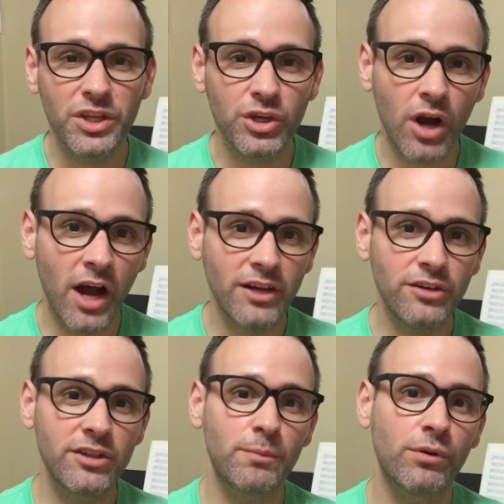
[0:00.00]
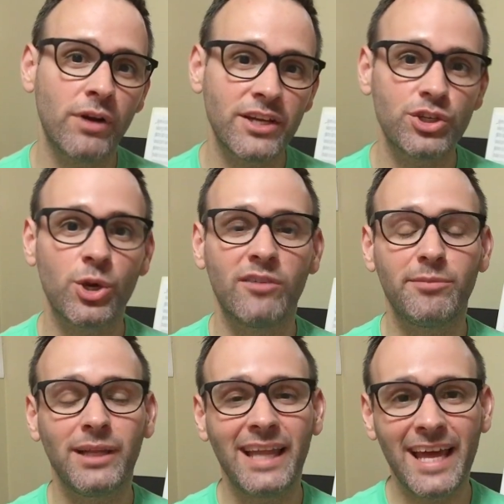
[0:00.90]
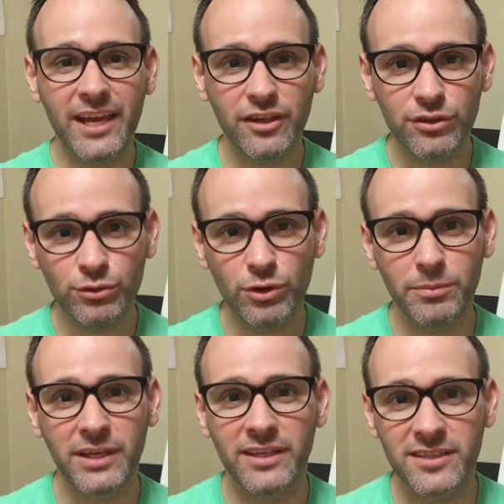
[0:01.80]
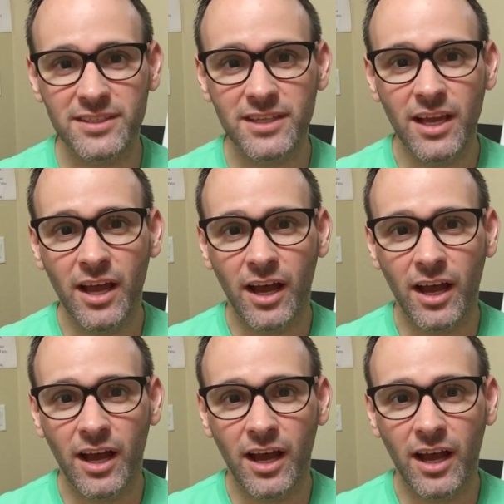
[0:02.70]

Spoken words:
when you're under the pressure of playing through a piece,